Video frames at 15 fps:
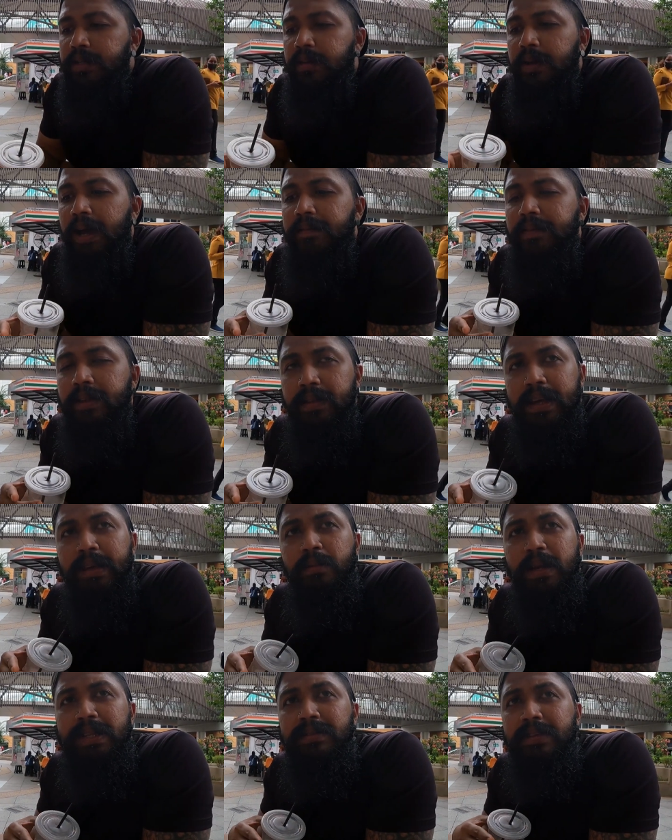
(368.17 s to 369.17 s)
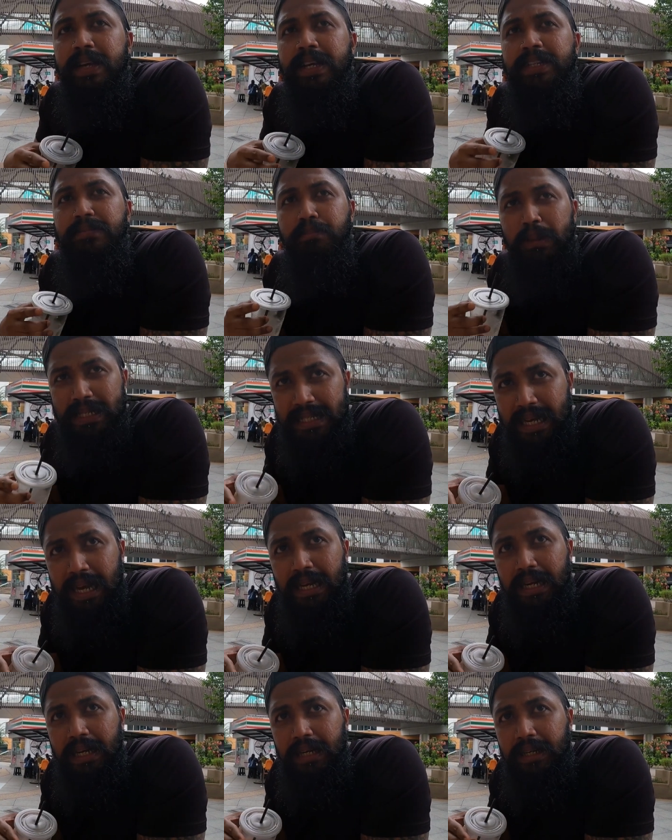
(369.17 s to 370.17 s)
So everything which says
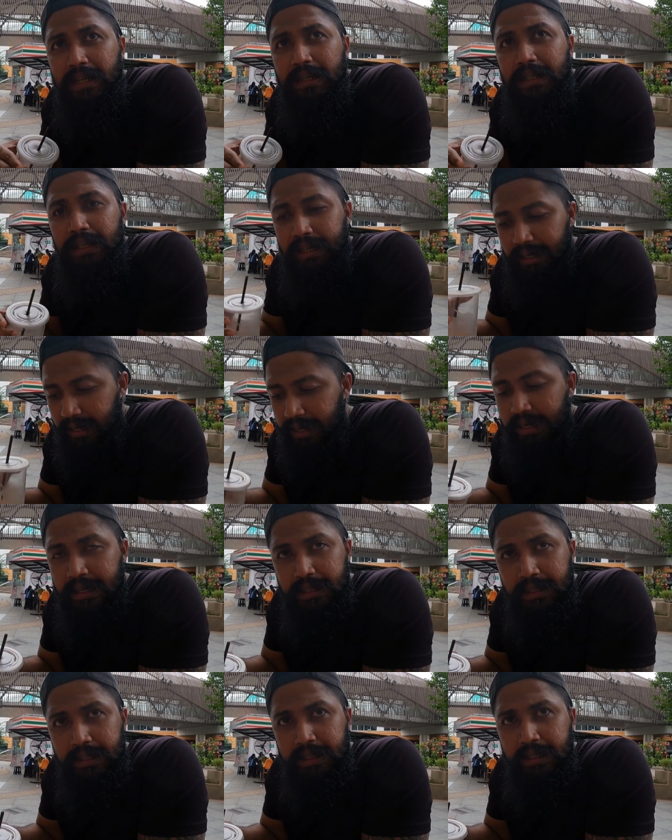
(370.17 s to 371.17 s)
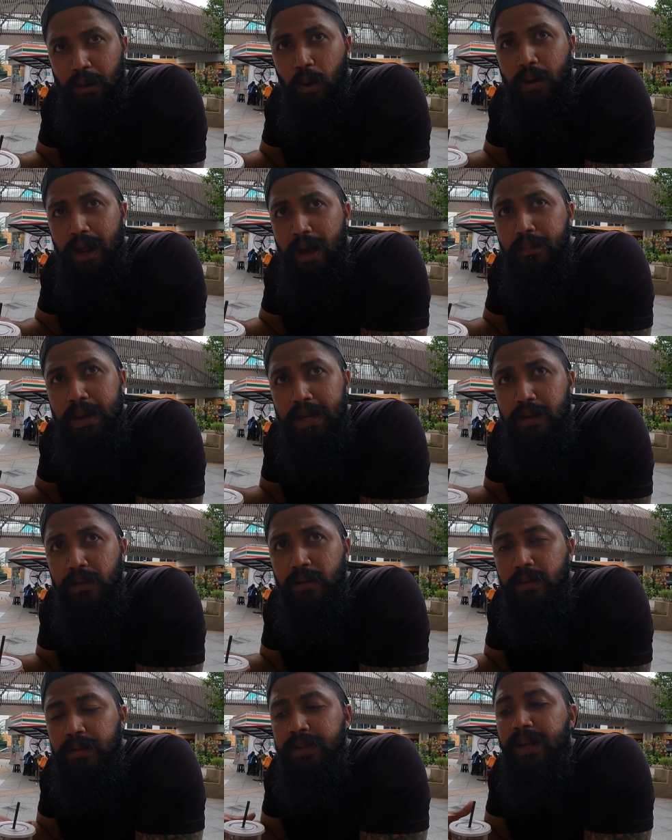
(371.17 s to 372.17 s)
masala here on our
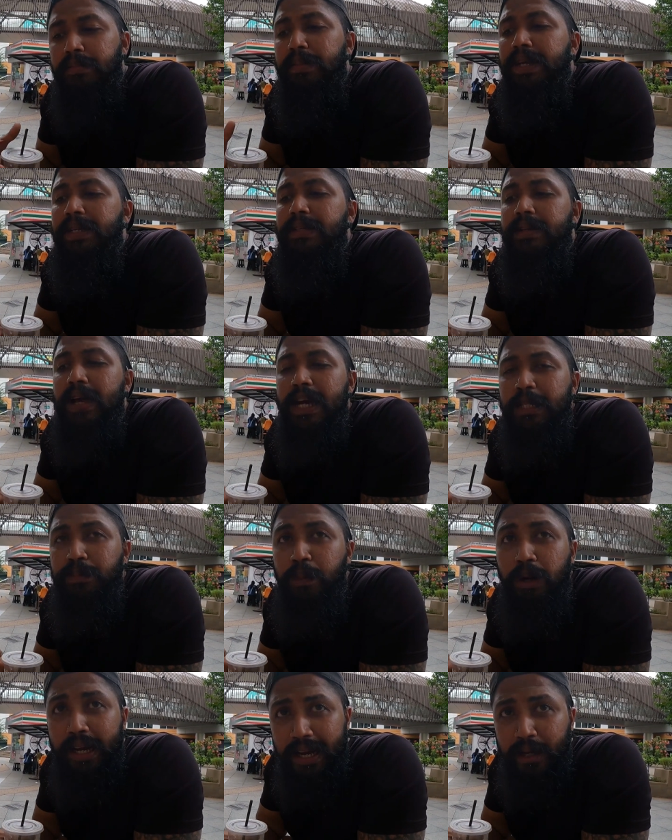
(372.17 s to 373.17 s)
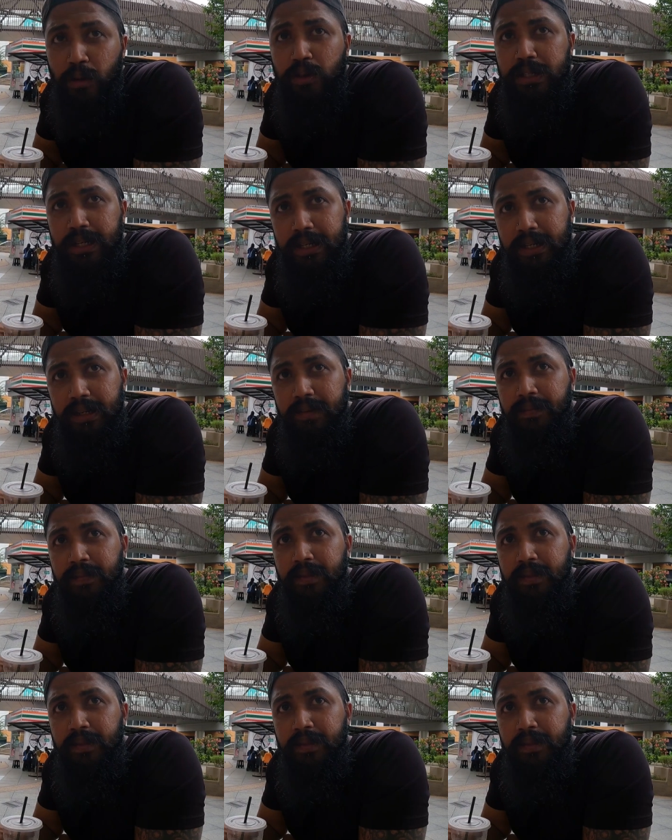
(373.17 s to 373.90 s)
menu, that means it has potatoes in it.